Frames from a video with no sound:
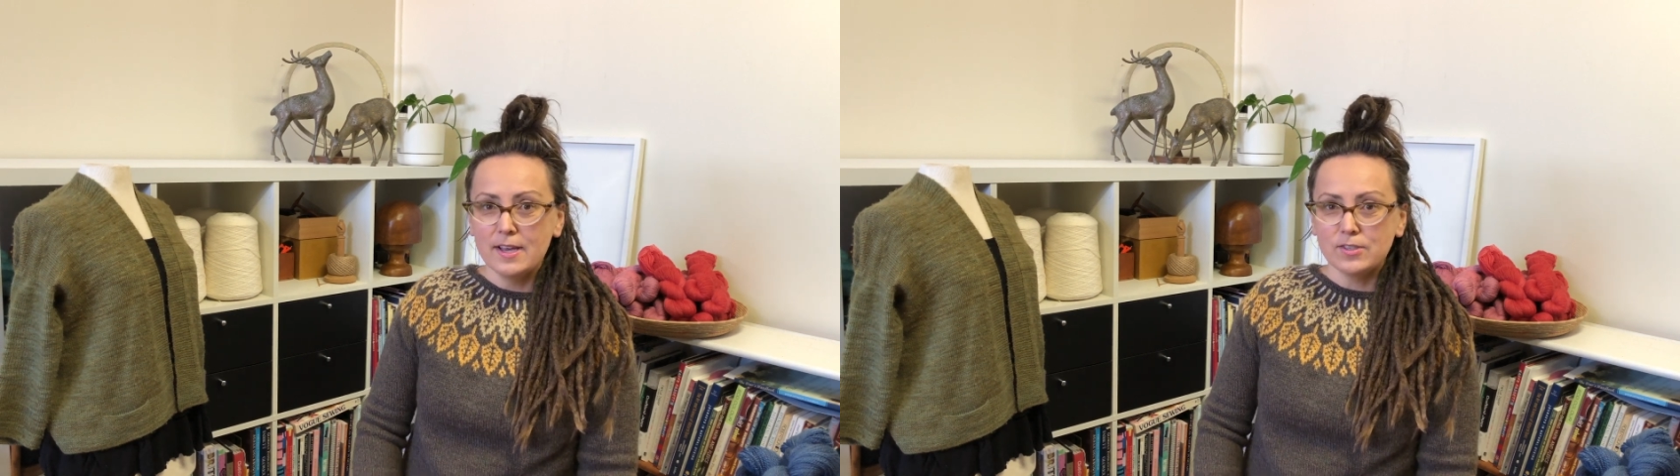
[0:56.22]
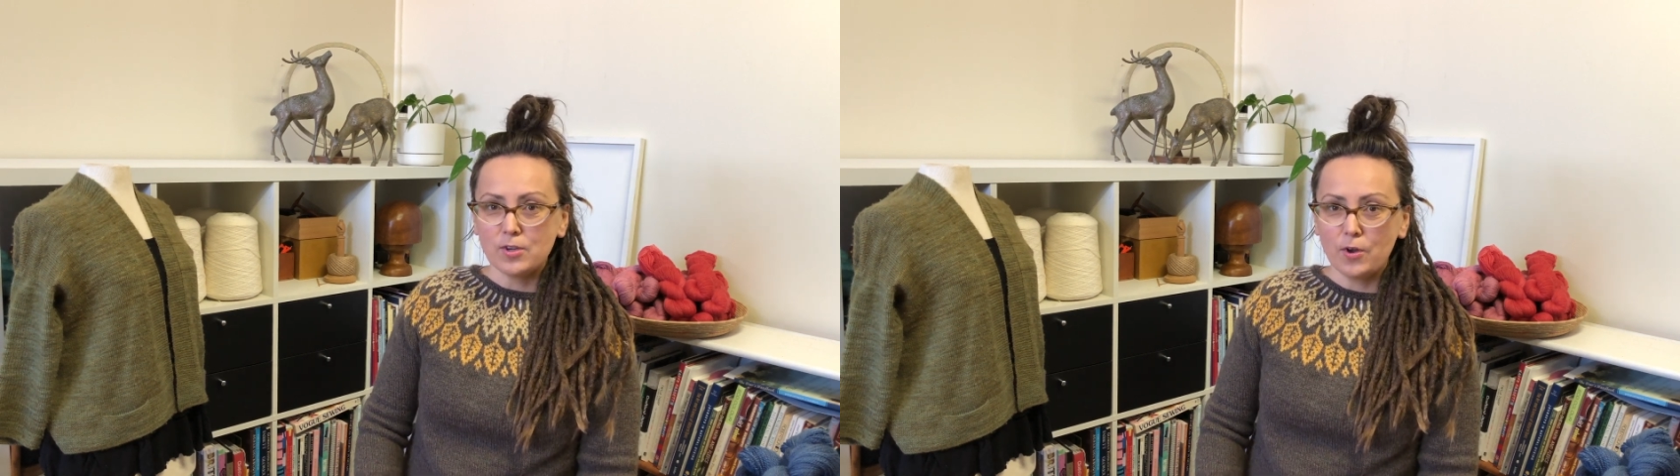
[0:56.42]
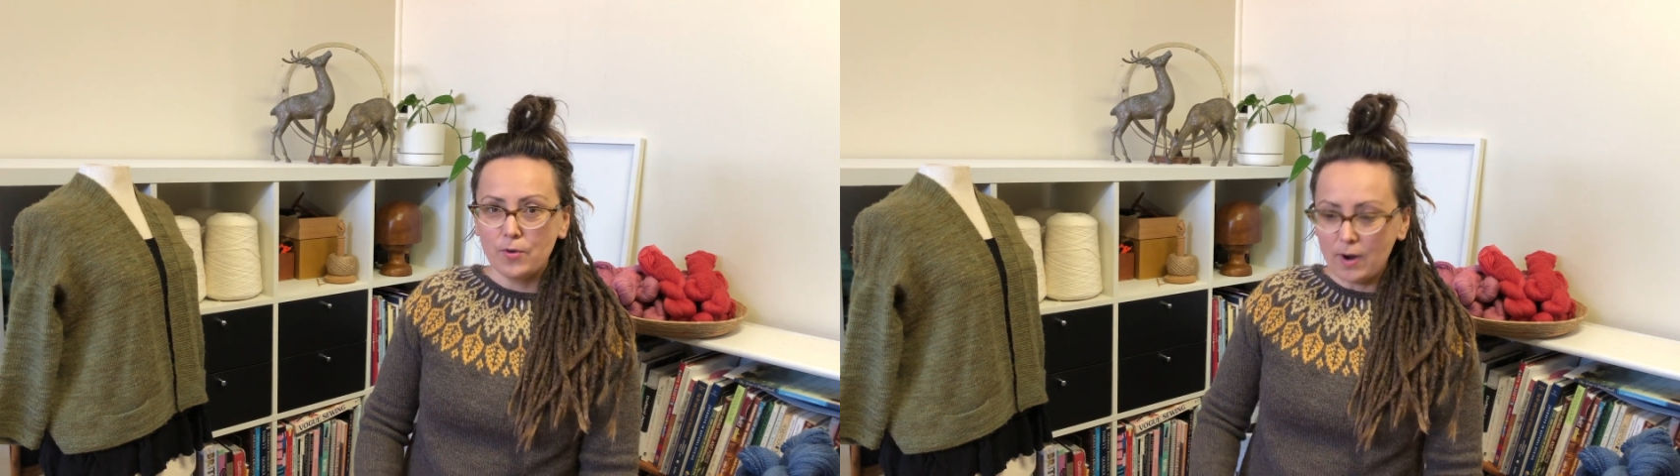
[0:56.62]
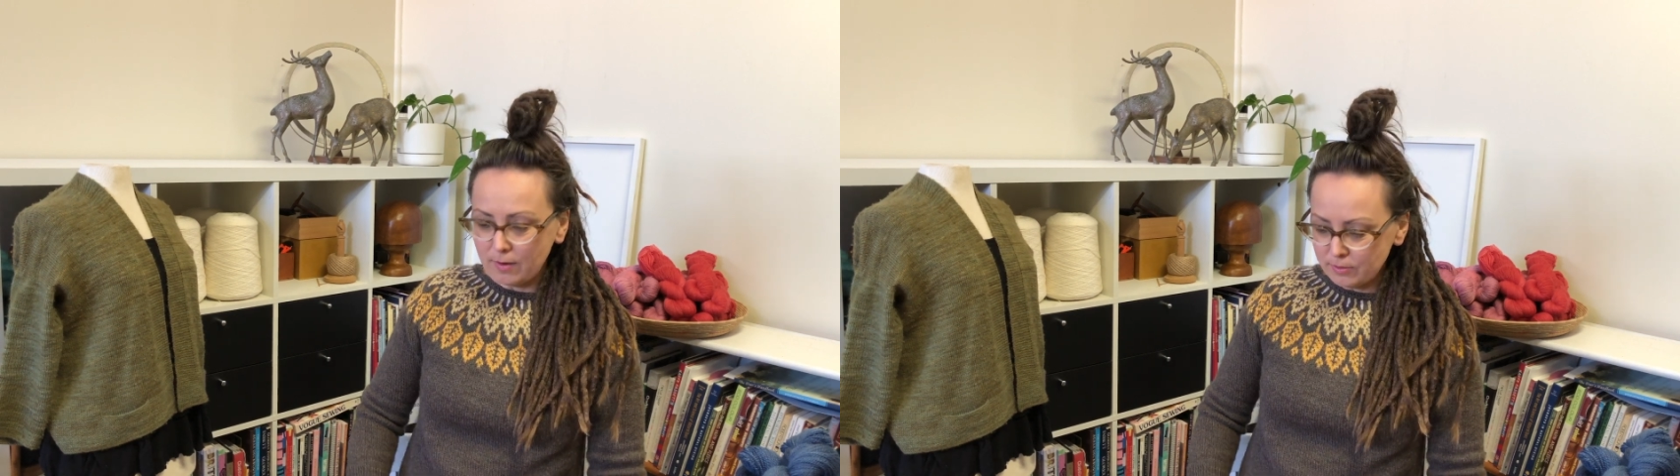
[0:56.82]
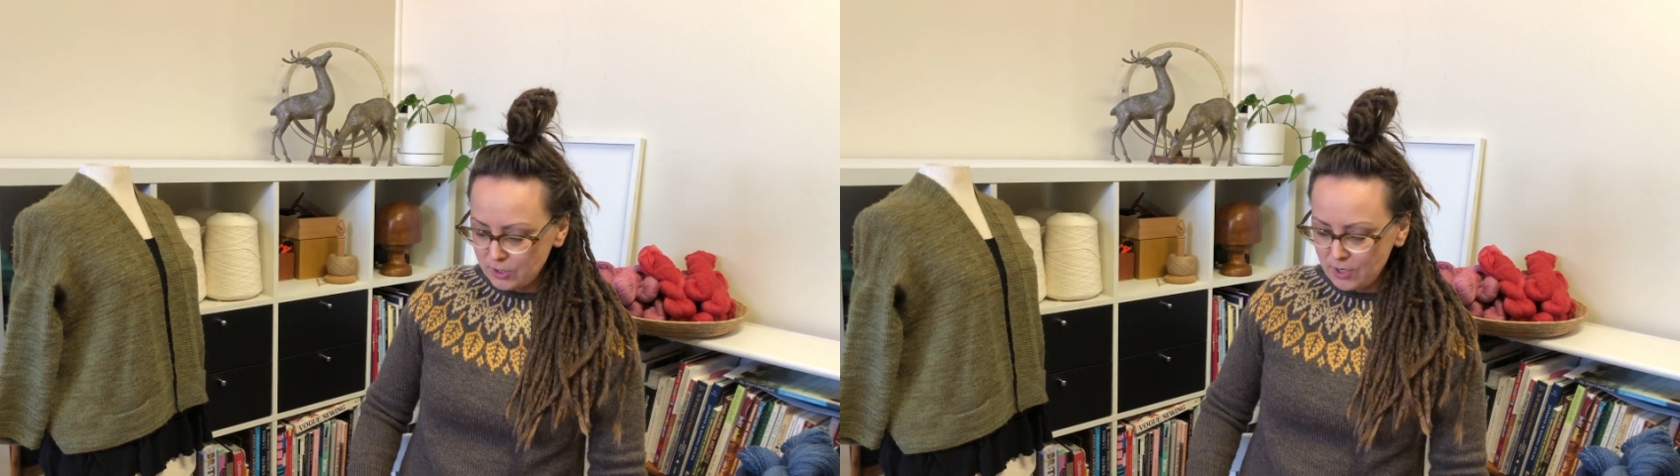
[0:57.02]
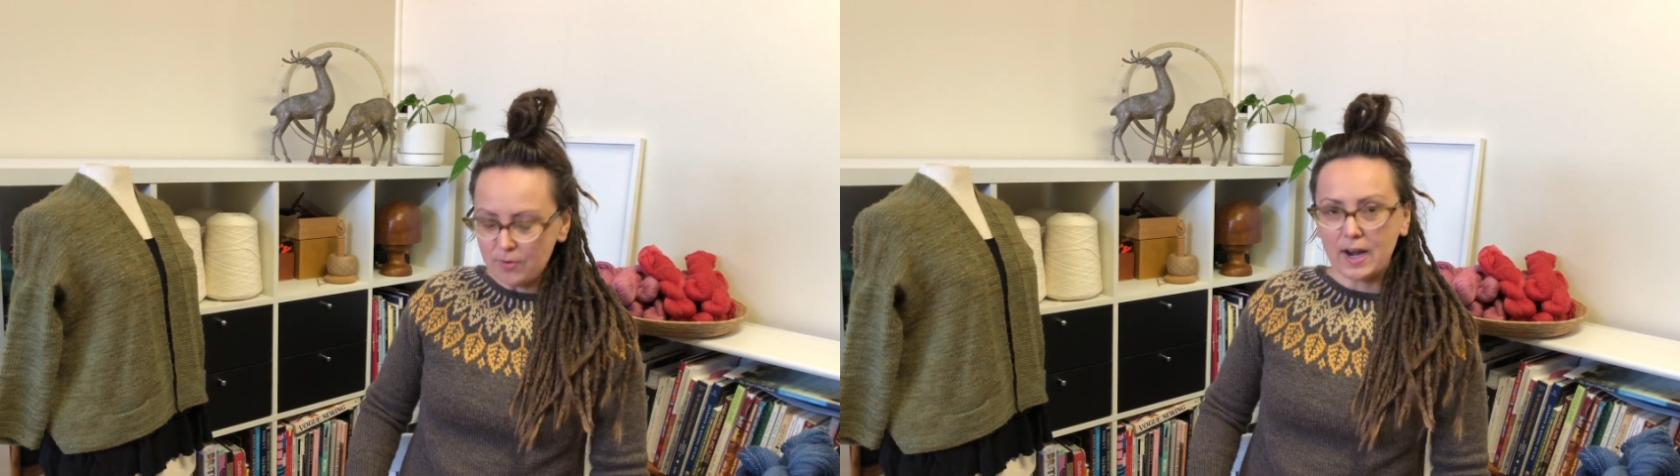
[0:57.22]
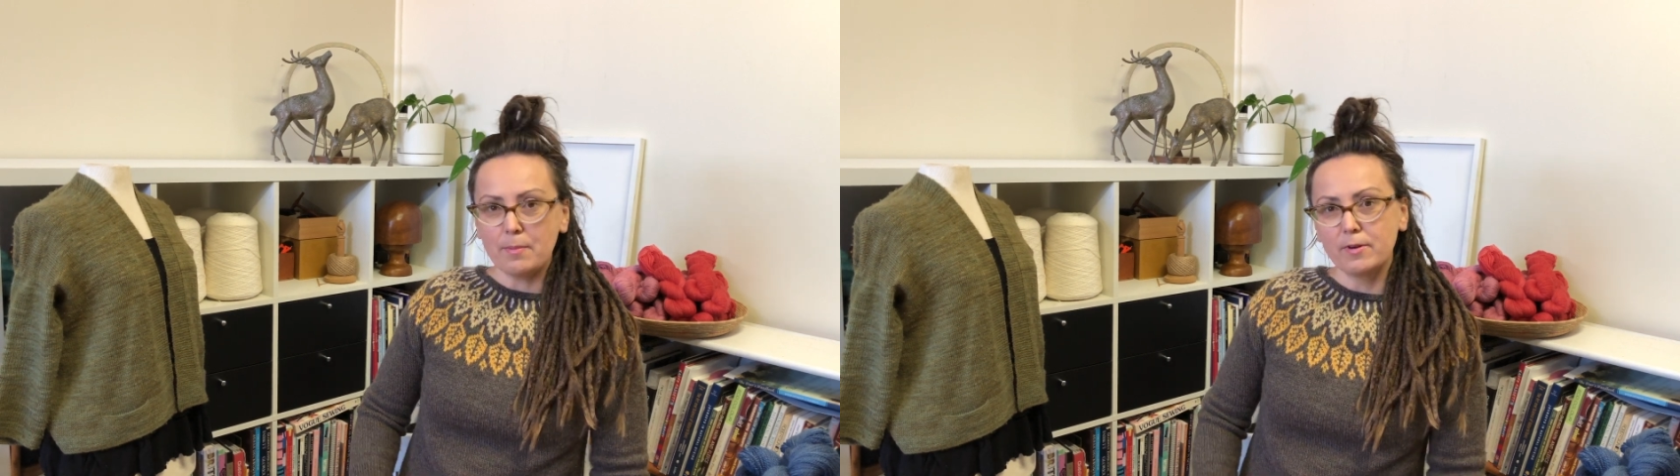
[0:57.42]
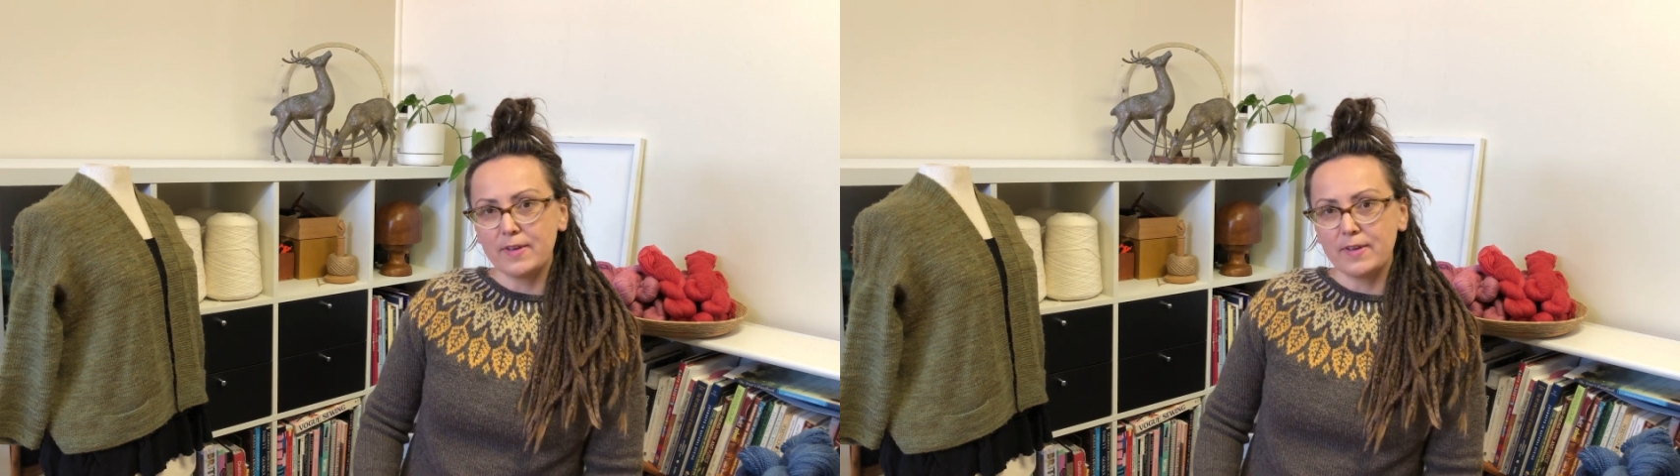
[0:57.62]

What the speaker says: So I'll show you a couple